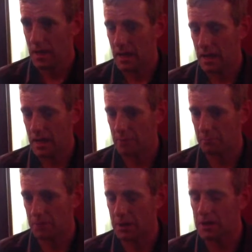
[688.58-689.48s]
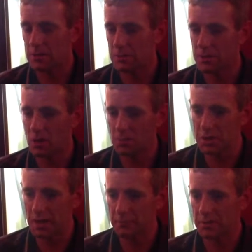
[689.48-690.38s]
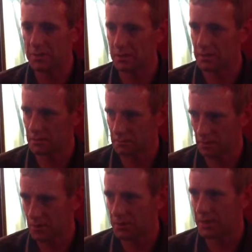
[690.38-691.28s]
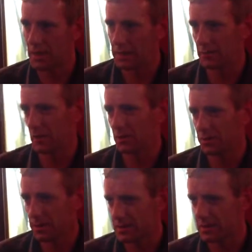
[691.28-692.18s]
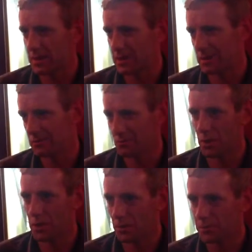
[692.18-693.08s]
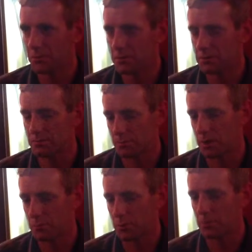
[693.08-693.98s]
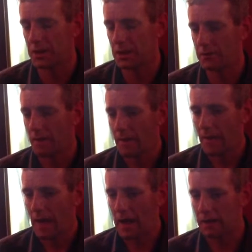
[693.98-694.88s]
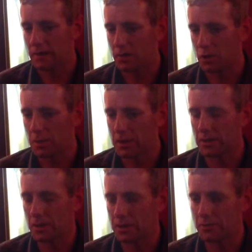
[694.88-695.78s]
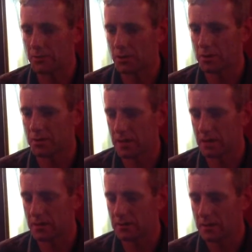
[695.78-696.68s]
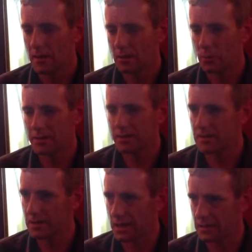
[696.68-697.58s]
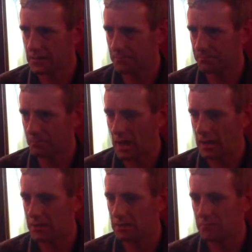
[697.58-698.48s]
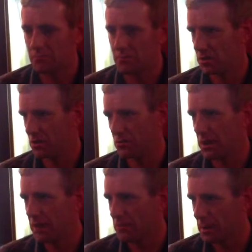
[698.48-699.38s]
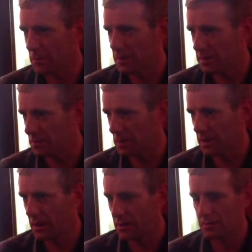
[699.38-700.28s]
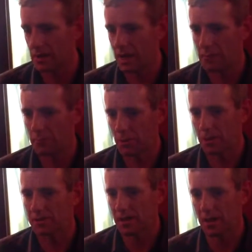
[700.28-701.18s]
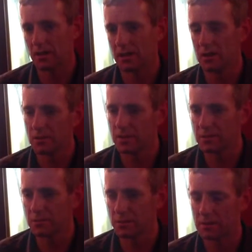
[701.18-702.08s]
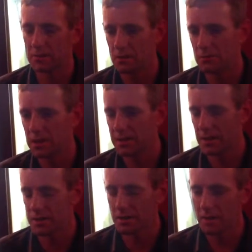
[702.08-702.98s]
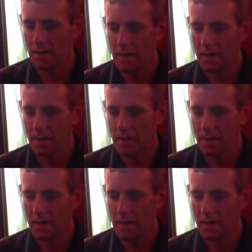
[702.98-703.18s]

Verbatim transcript: Um, because there was so much emphasis on London and the London scene and what London was you know pumping out, and a couple of guys from Northern England went to the States, and you may remember this, you may not, um, but I certainly looked into it and, and, researched it.